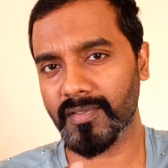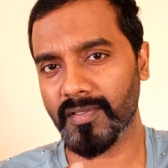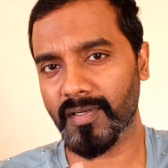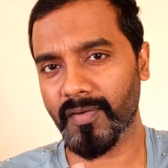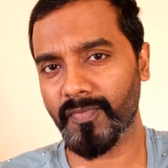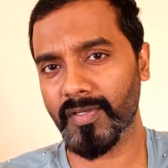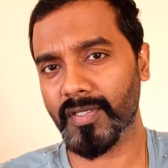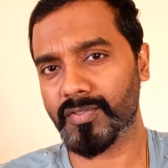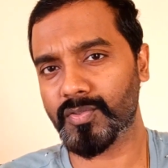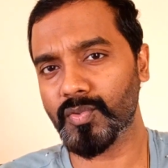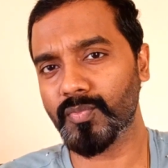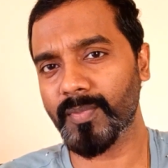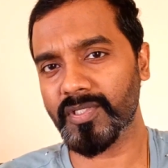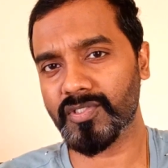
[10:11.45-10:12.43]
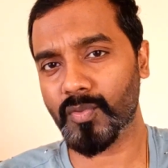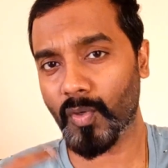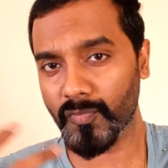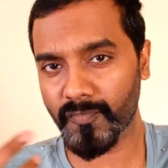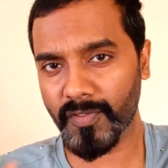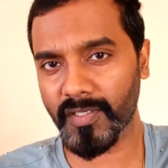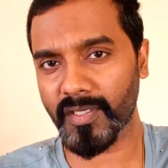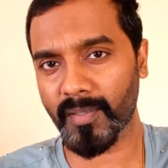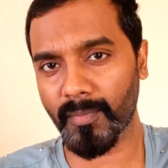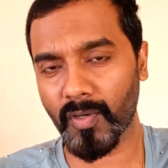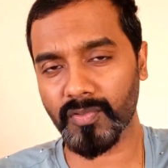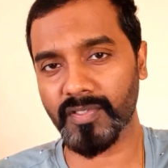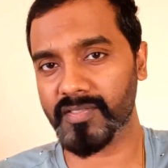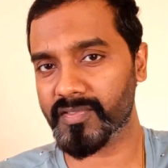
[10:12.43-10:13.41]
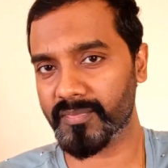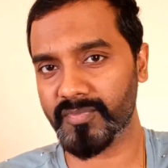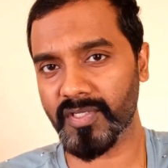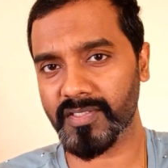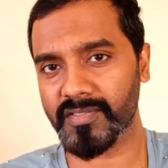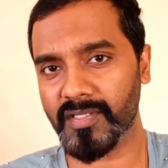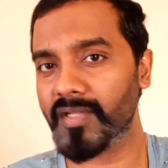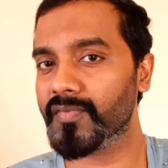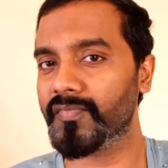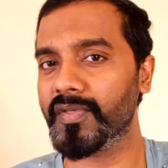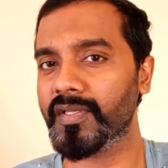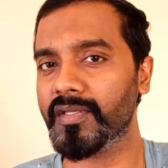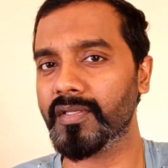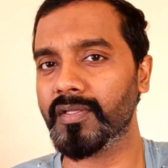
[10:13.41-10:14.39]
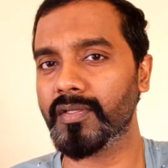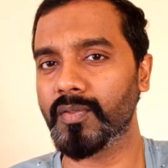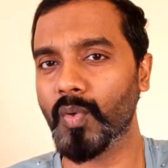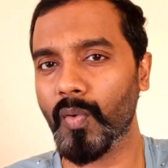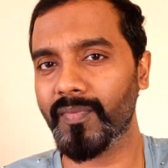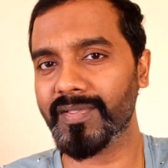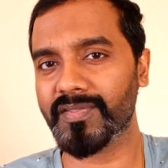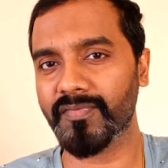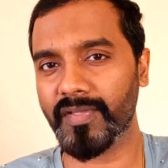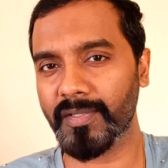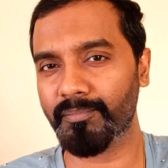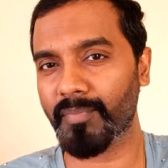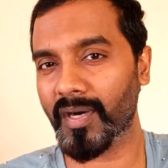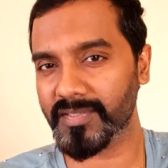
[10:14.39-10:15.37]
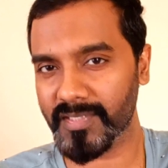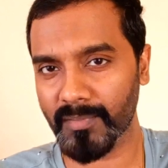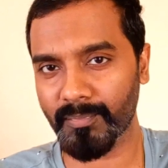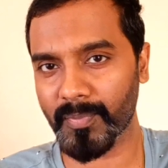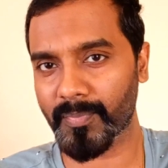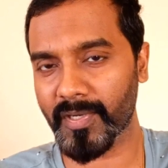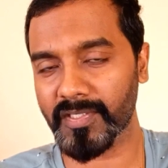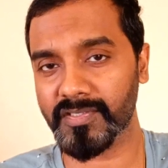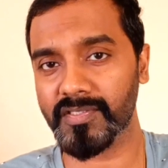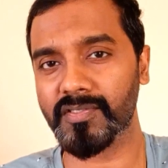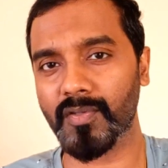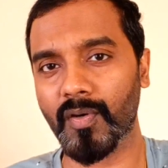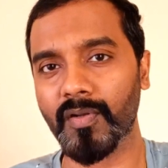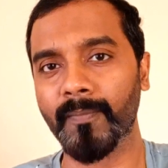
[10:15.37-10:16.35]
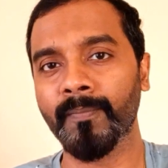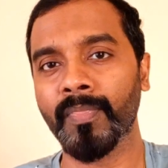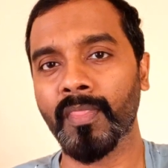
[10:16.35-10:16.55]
uh, we are too much confident about the subjects and we go with very partial preparations or